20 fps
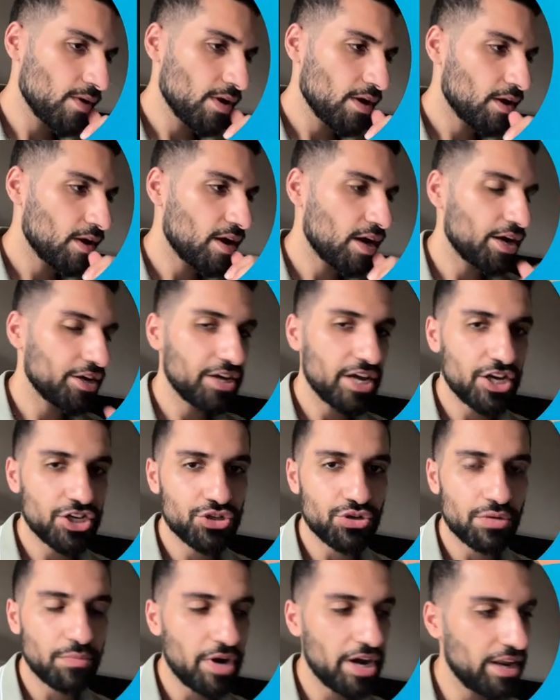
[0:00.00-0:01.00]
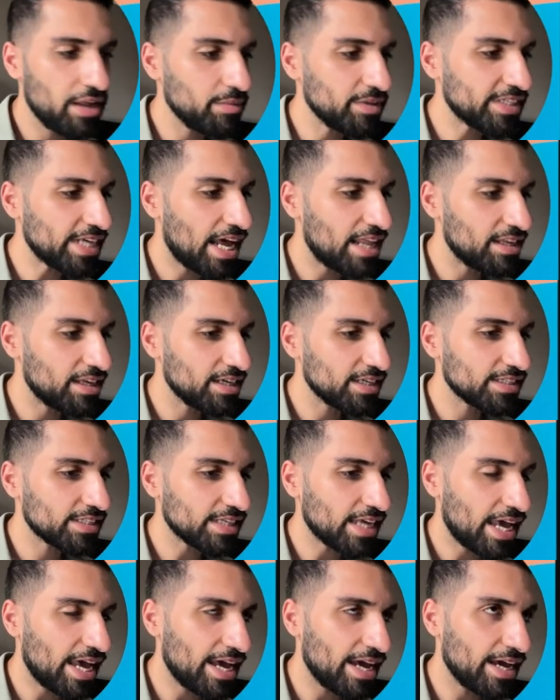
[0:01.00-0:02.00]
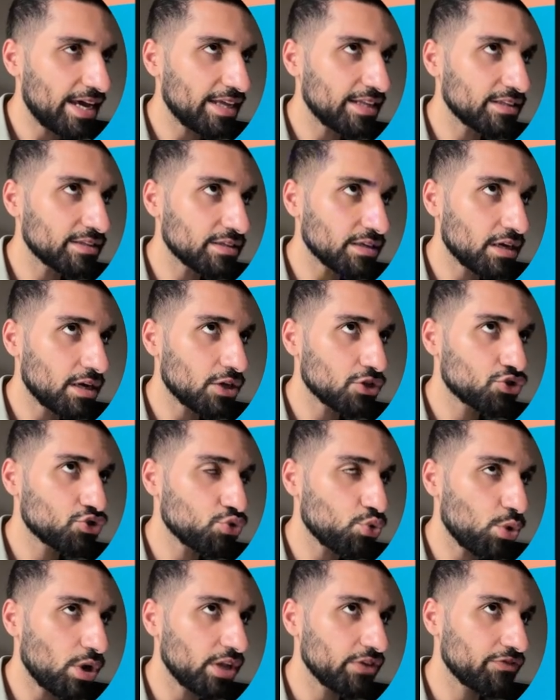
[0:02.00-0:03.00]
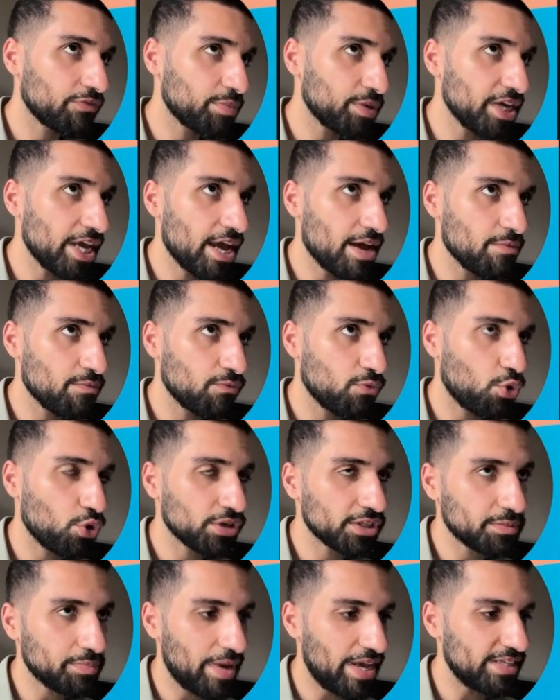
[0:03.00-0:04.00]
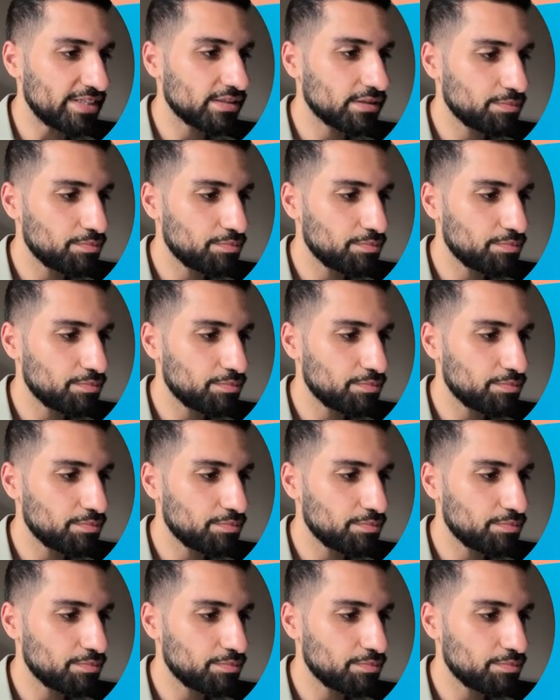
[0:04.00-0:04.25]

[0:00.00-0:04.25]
Yeah, sure. My name is Alex and 12 p.m. works best.